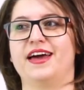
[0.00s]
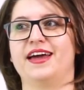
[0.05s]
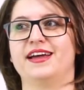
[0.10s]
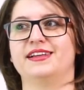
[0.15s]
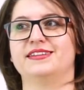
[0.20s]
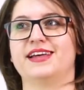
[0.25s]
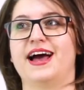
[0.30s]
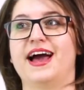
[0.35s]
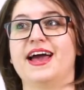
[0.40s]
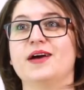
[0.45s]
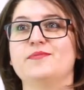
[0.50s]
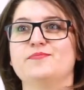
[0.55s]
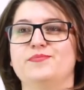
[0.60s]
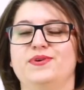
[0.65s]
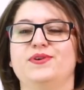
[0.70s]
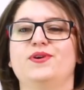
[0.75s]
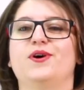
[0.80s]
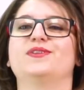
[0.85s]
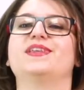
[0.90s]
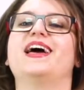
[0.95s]
And I am
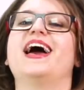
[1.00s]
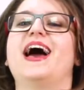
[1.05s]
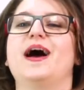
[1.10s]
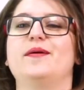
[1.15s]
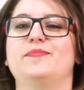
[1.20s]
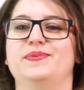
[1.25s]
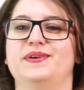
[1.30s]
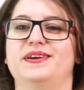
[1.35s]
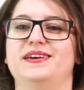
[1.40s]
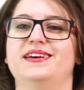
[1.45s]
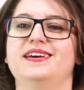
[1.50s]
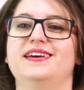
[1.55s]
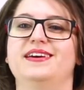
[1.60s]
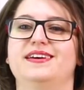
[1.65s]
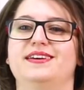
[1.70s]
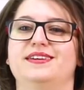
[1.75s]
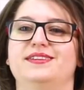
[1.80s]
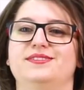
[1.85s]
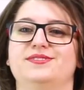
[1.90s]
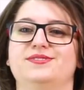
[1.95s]
beyond happy
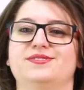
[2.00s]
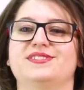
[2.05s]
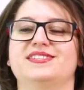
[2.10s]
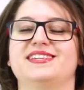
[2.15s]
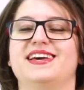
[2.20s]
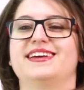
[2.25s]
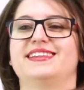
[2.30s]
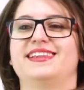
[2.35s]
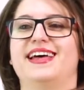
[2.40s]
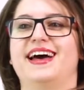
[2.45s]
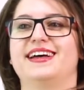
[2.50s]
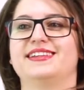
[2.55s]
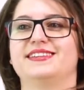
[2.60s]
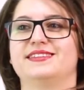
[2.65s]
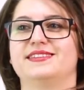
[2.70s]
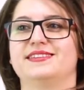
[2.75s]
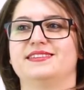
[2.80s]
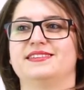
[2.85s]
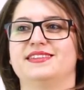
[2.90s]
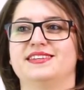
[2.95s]
to say that
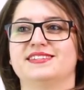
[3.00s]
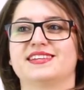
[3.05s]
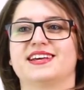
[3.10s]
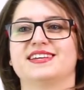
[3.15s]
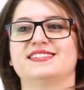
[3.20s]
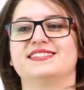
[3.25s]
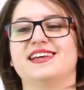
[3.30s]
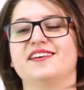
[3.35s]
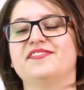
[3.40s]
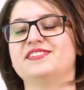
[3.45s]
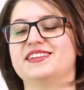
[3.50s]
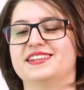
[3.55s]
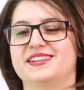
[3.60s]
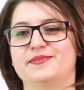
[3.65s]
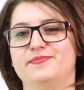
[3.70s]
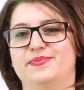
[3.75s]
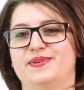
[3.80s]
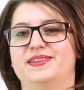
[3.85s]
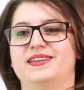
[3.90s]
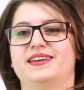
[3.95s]
this has
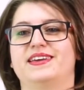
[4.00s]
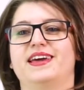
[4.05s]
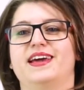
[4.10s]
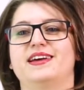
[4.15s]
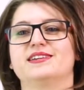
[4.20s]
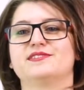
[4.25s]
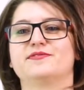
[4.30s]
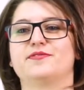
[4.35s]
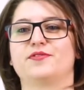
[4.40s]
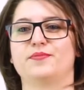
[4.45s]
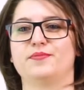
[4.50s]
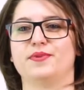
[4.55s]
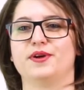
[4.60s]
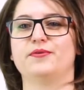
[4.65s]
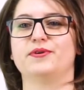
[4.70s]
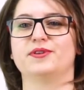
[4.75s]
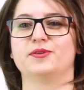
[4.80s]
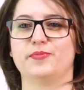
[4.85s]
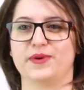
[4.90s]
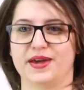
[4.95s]
definitely been the case for me
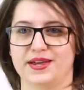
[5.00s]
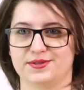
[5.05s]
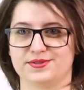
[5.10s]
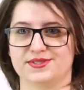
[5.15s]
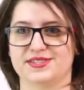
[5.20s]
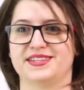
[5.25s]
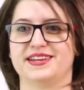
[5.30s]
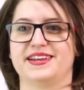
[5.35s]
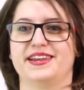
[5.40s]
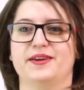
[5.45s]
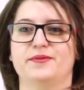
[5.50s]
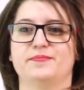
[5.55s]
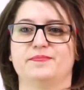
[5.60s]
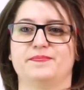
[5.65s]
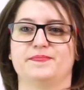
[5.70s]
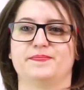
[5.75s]
with Pay to Study.